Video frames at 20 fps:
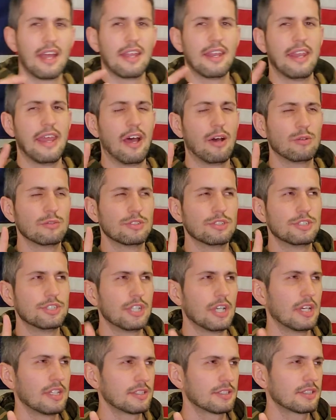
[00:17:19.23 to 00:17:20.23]
Now,
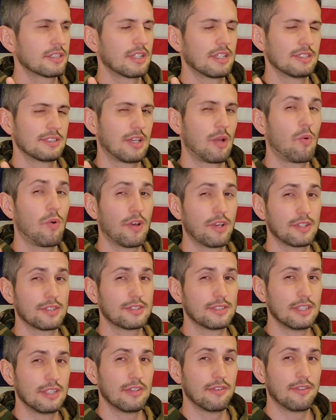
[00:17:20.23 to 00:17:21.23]
just because I want to
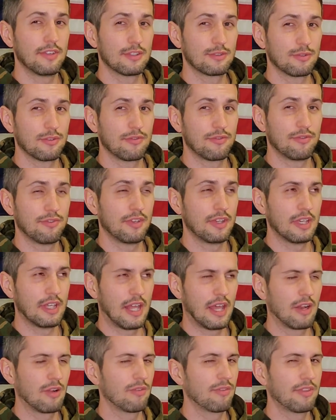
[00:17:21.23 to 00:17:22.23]
see if this will fit,
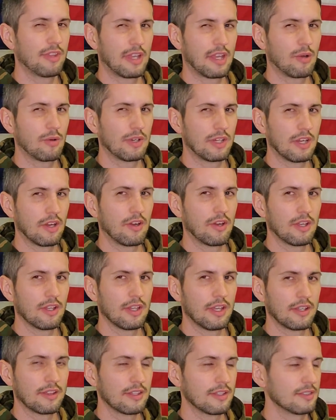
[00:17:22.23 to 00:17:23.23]
I don't think I would carry it
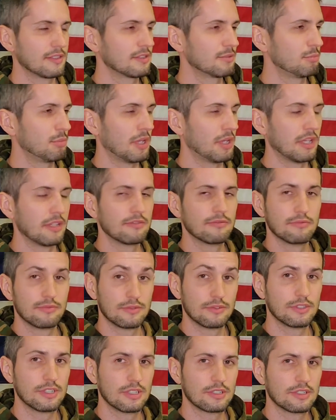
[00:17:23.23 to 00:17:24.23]
like this, but
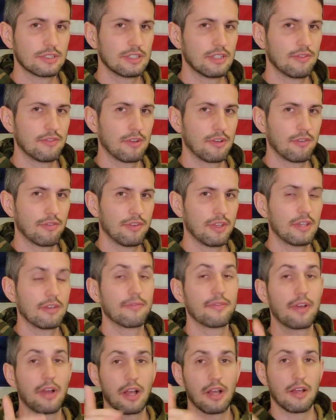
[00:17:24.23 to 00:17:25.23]
just to see if it'll fit,
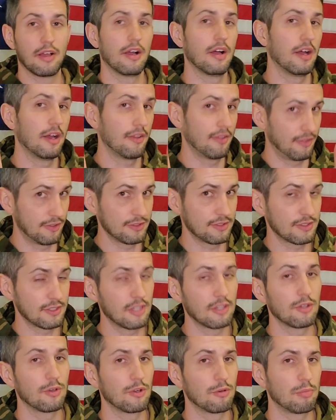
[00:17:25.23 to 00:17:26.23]
this is
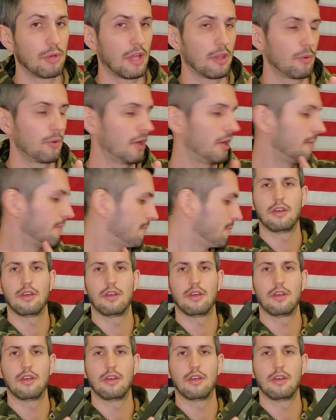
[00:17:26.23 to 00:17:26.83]
unloaded, by the way.